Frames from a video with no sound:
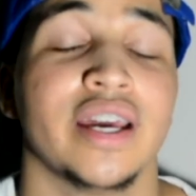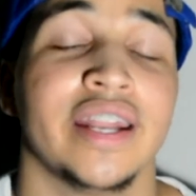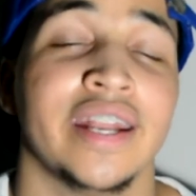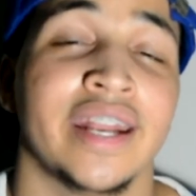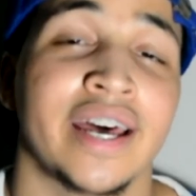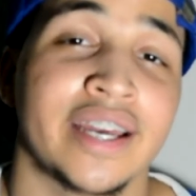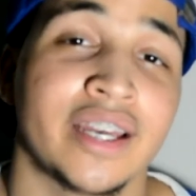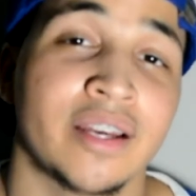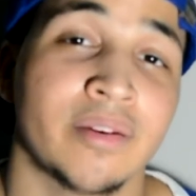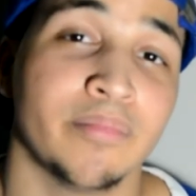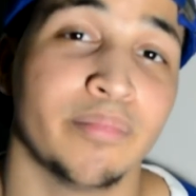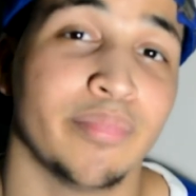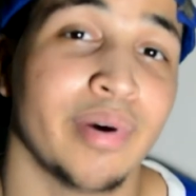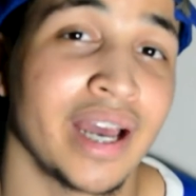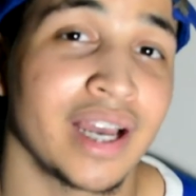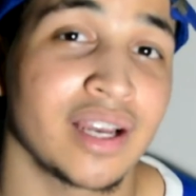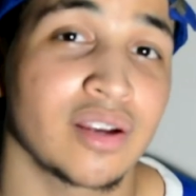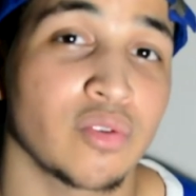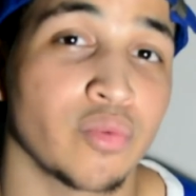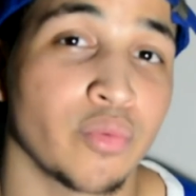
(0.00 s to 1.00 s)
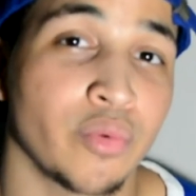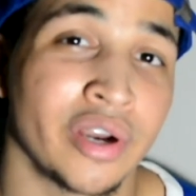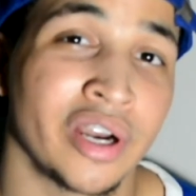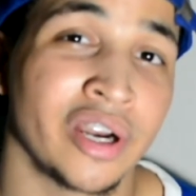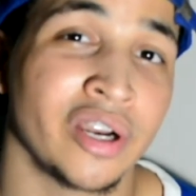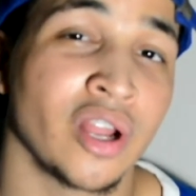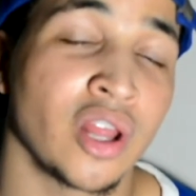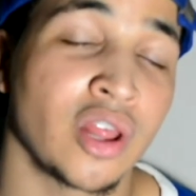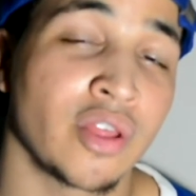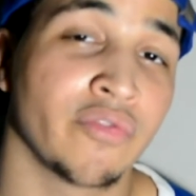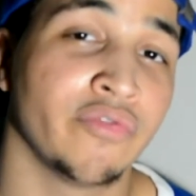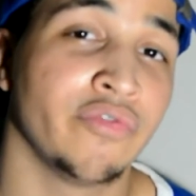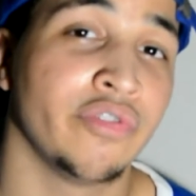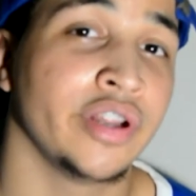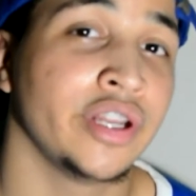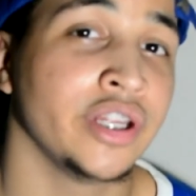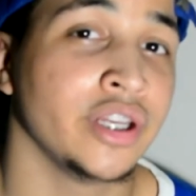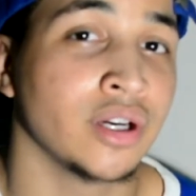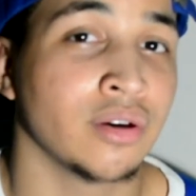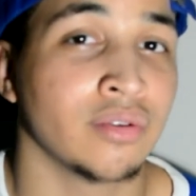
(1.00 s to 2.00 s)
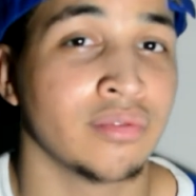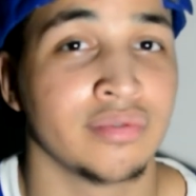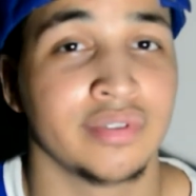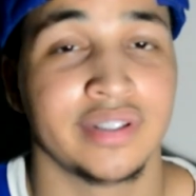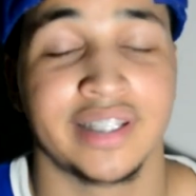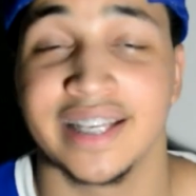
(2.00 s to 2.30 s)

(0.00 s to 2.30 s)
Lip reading: and I am back with another video.